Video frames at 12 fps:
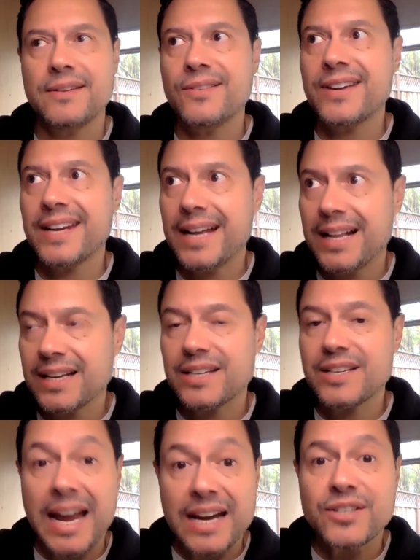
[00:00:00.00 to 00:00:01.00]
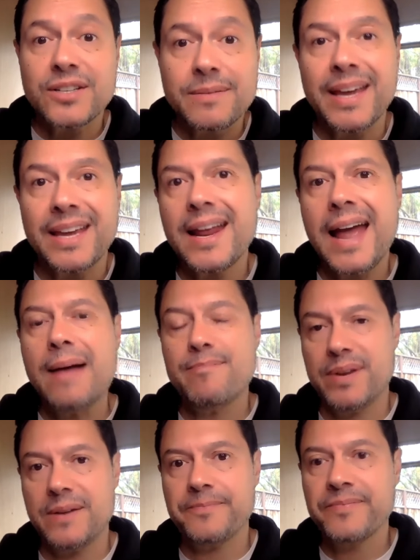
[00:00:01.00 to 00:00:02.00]
You can actually make it
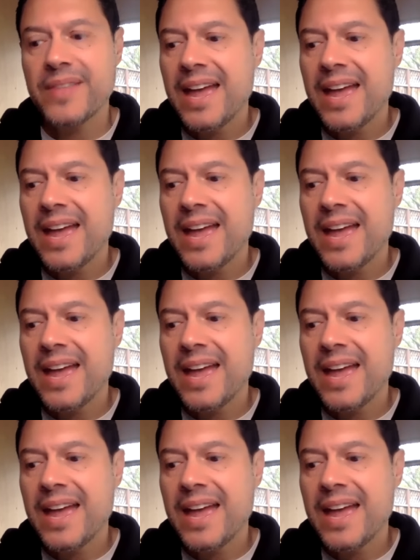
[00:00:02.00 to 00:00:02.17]
happen.